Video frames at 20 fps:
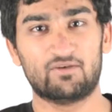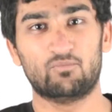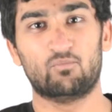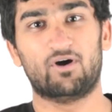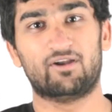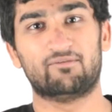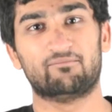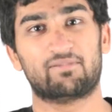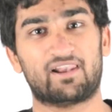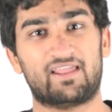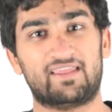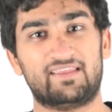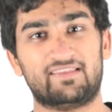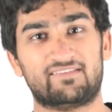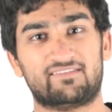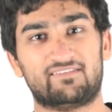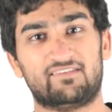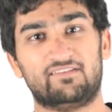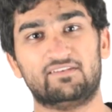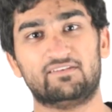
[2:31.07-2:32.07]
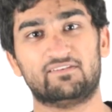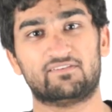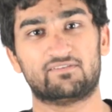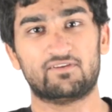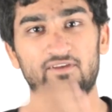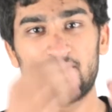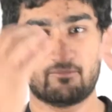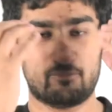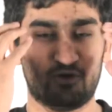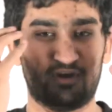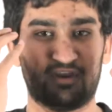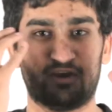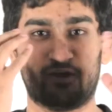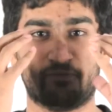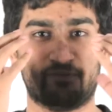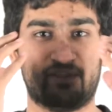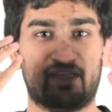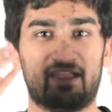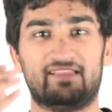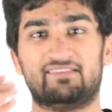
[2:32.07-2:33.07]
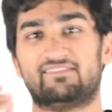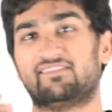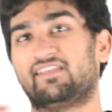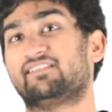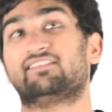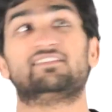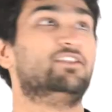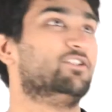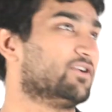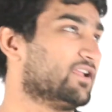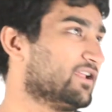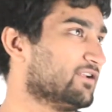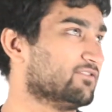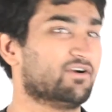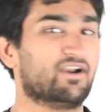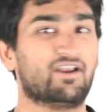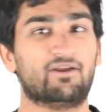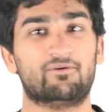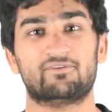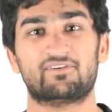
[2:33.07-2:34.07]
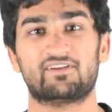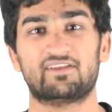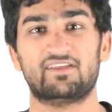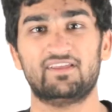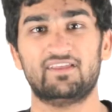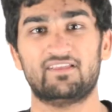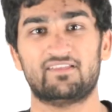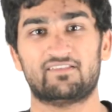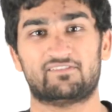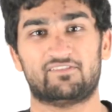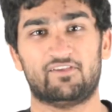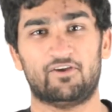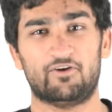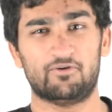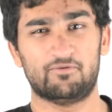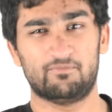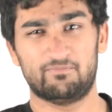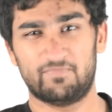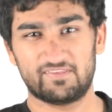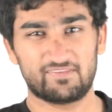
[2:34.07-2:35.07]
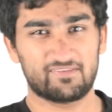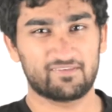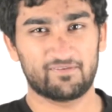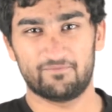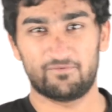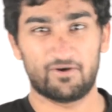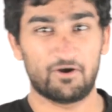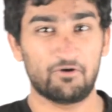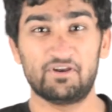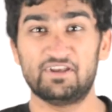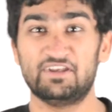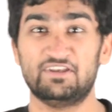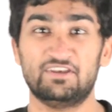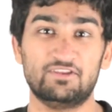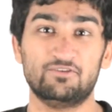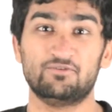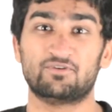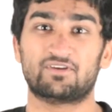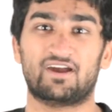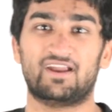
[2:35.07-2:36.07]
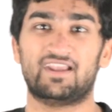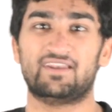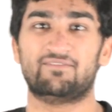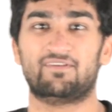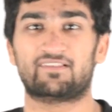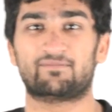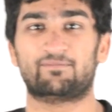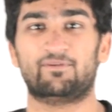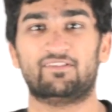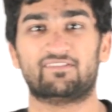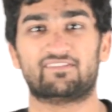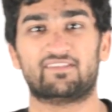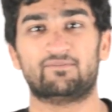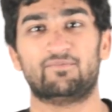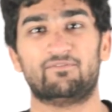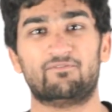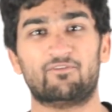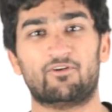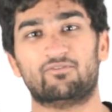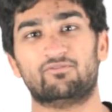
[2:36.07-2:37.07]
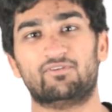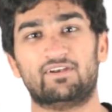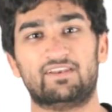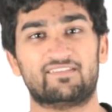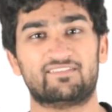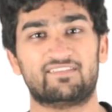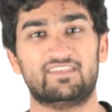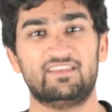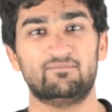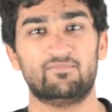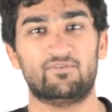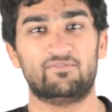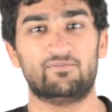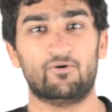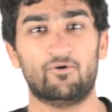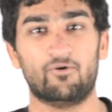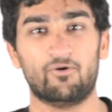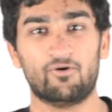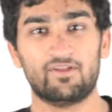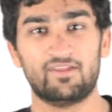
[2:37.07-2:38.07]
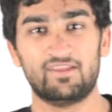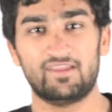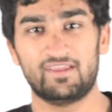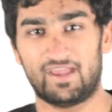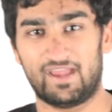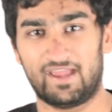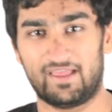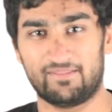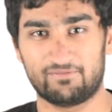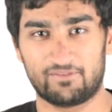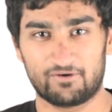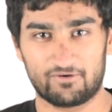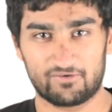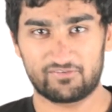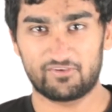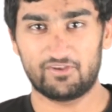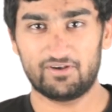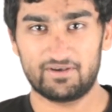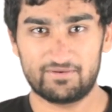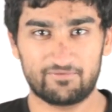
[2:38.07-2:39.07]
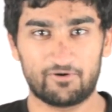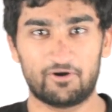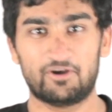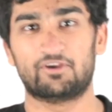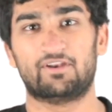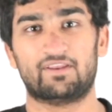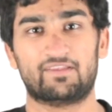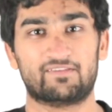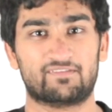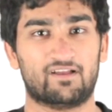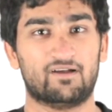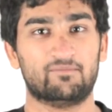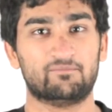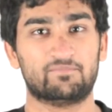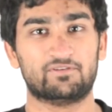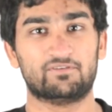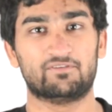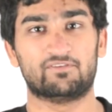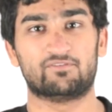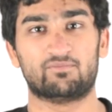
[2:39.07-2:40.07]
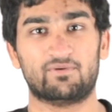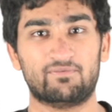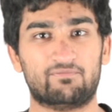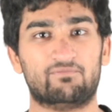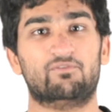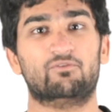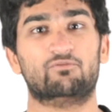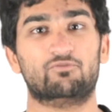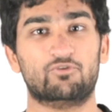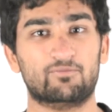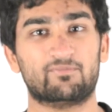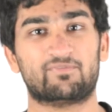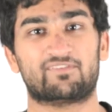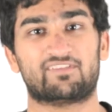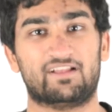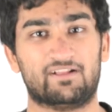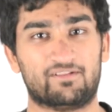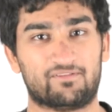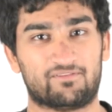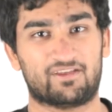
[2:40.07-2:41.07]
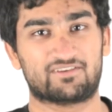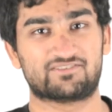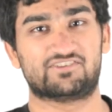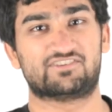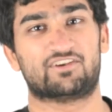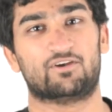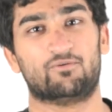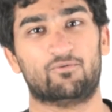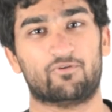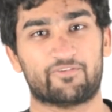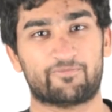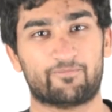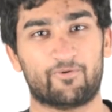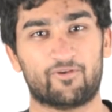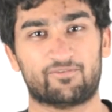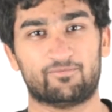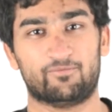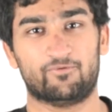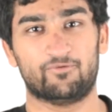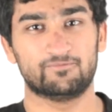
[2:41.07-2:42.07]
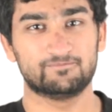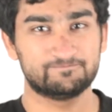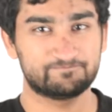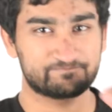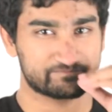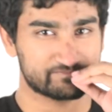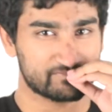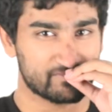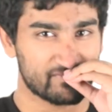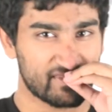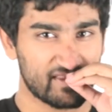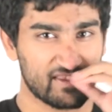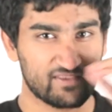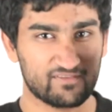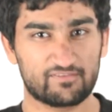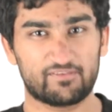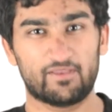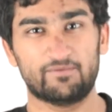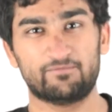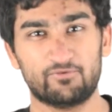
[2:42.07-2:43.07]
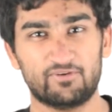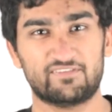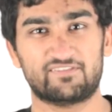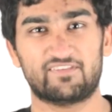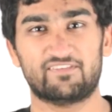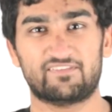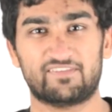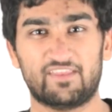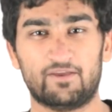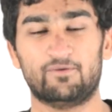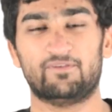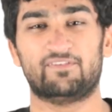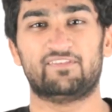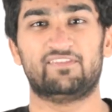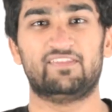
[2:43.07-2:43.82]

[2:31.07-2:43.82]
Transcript: in one place and putting on the headset and looking around. So this is a very new kind of experience that we've not really seen before, and there are certainly very good examples with the room scale to actually show what's possible. So for instance, there was